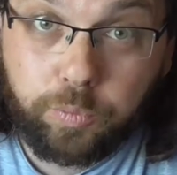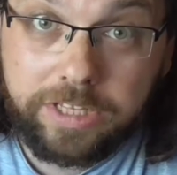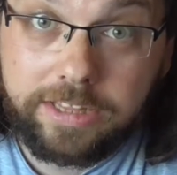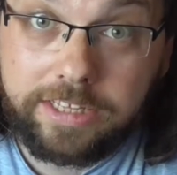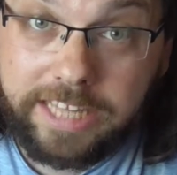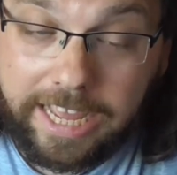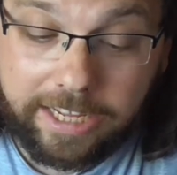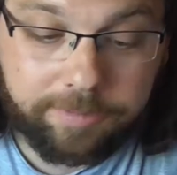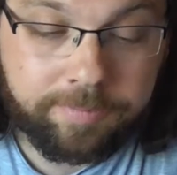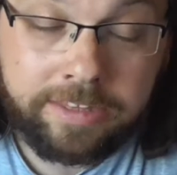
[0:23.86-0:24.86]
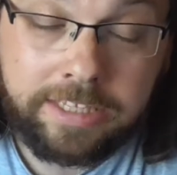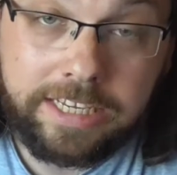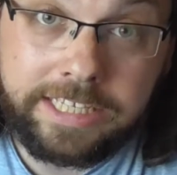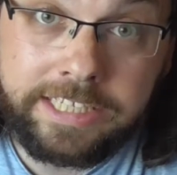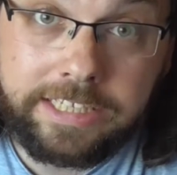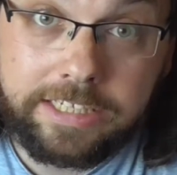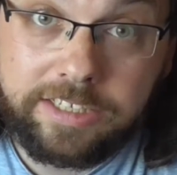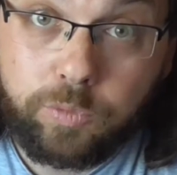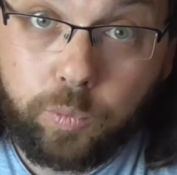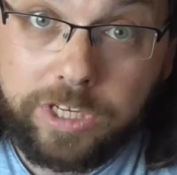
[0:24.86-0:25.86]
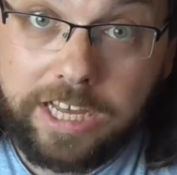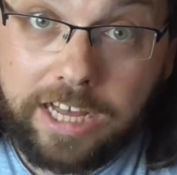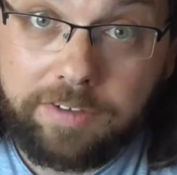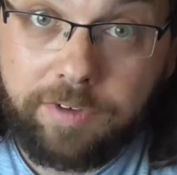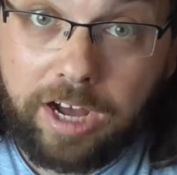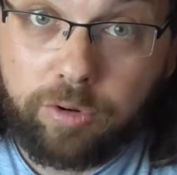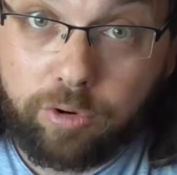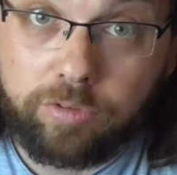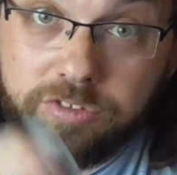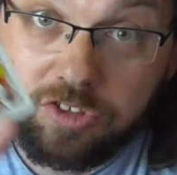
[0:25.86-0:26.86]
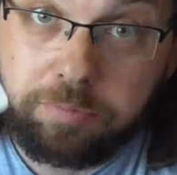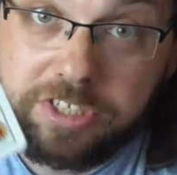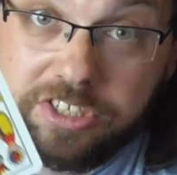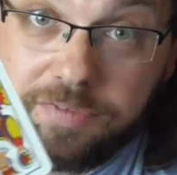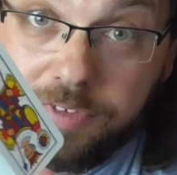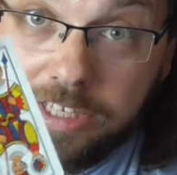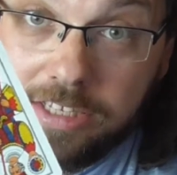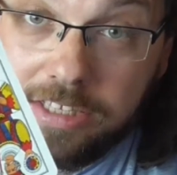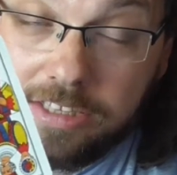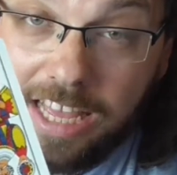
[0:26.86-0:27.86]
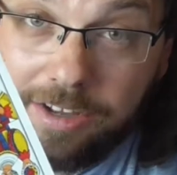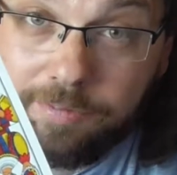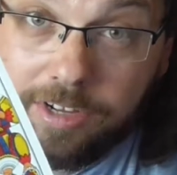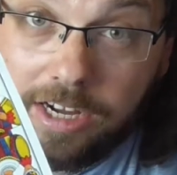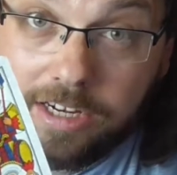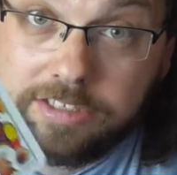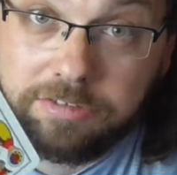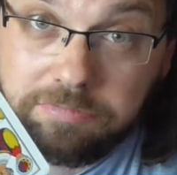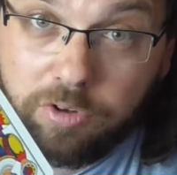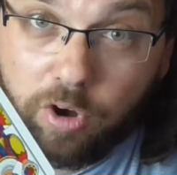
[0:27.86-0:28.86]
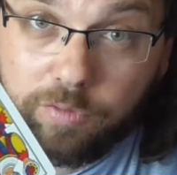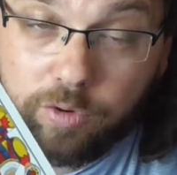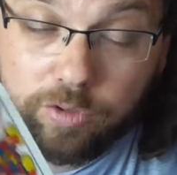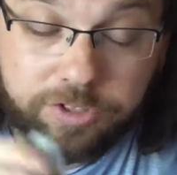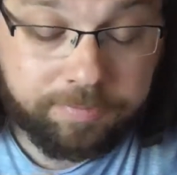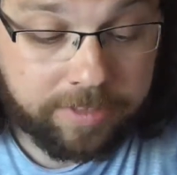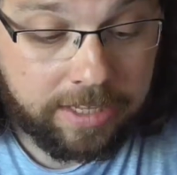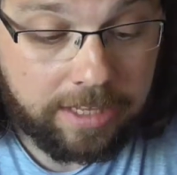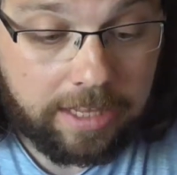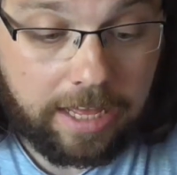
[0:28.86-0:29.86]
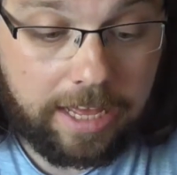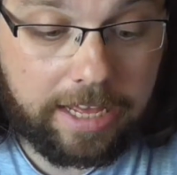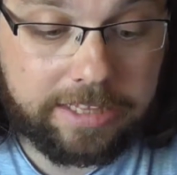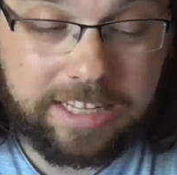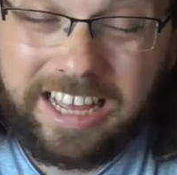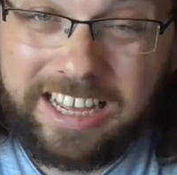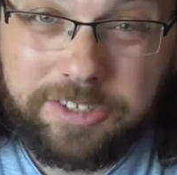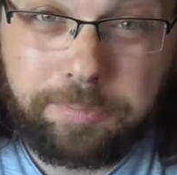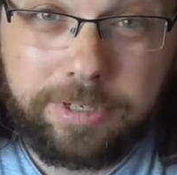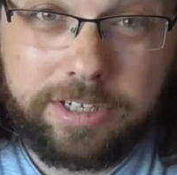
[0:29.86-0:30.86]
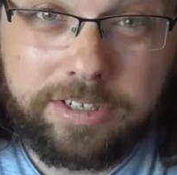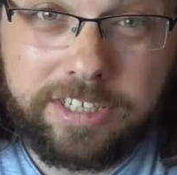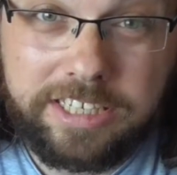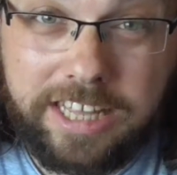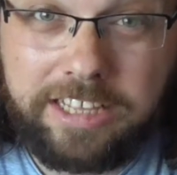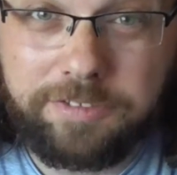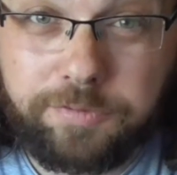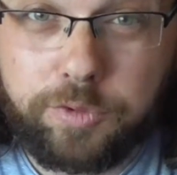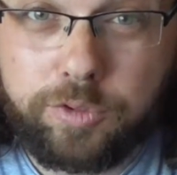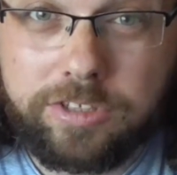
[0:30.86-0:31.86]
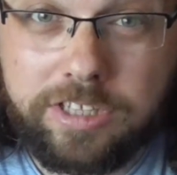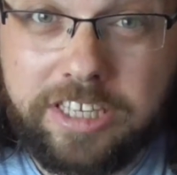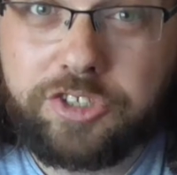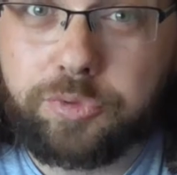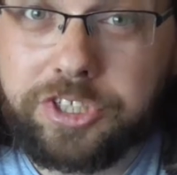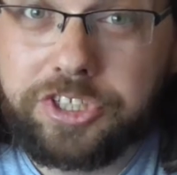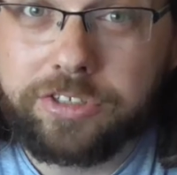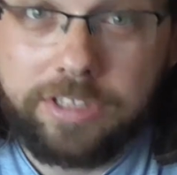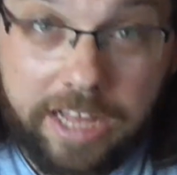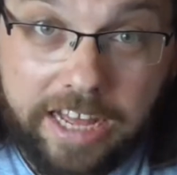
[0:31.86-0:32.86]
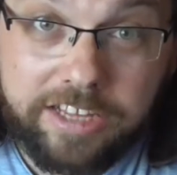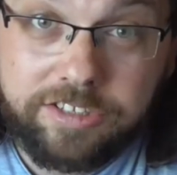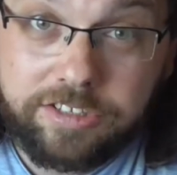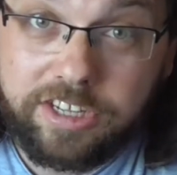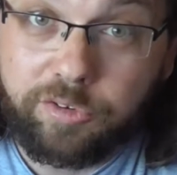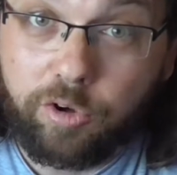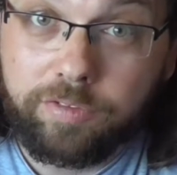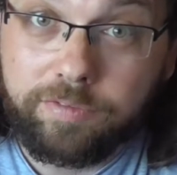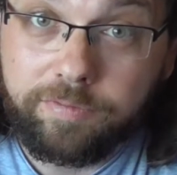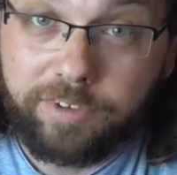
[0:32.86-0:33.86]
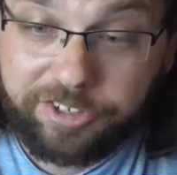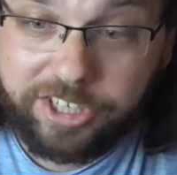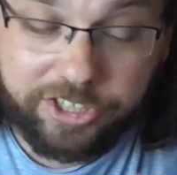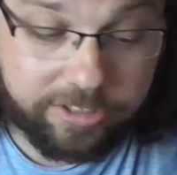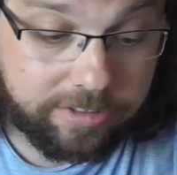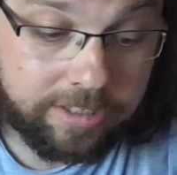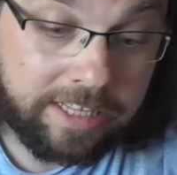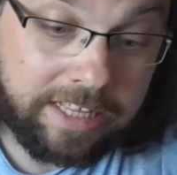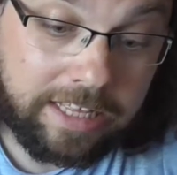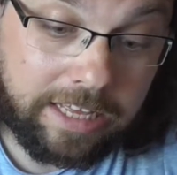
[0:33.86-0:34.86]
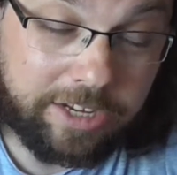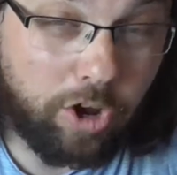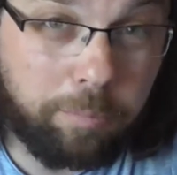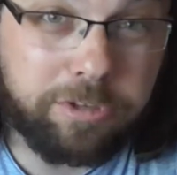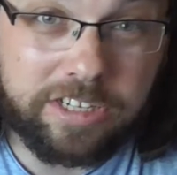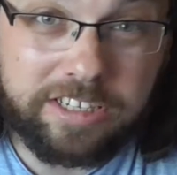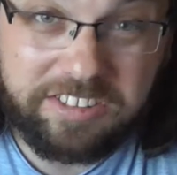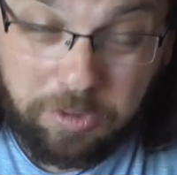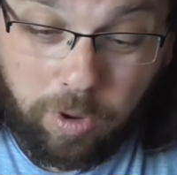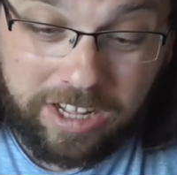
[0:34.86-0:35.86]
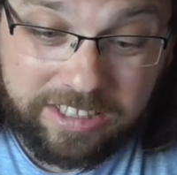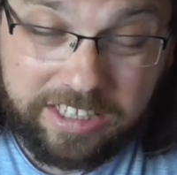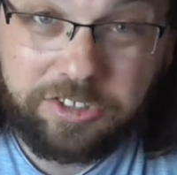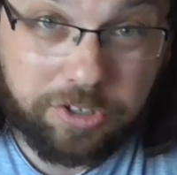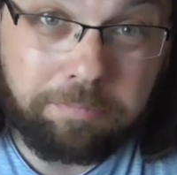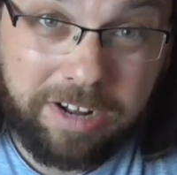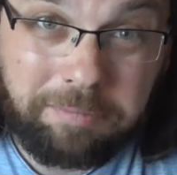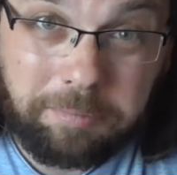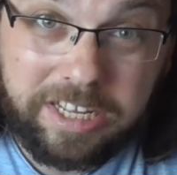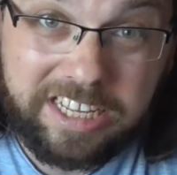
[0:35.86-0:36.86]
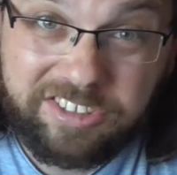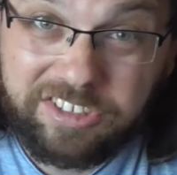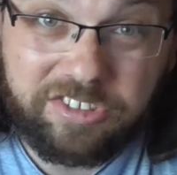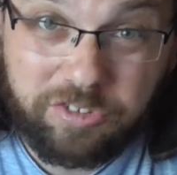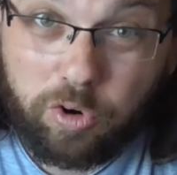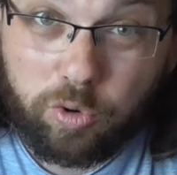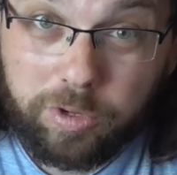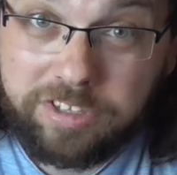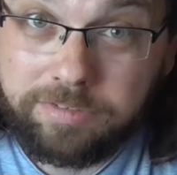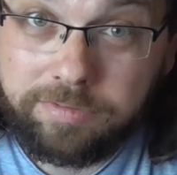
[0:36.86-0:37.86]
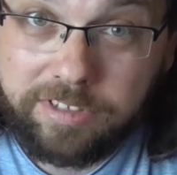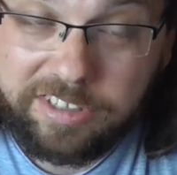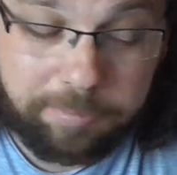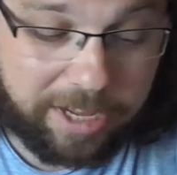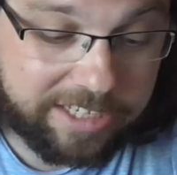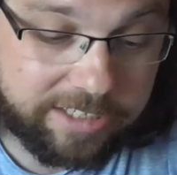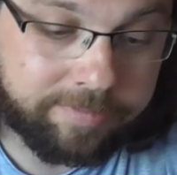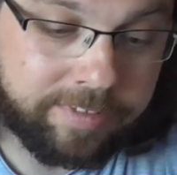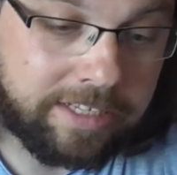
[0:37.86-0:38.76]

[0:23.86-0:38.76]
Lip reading: with the deck. In Italy we have our own specific deck of cards, of course. And as per Italian food, each region has their own variation. And obviously the one that your mom makes is always the best.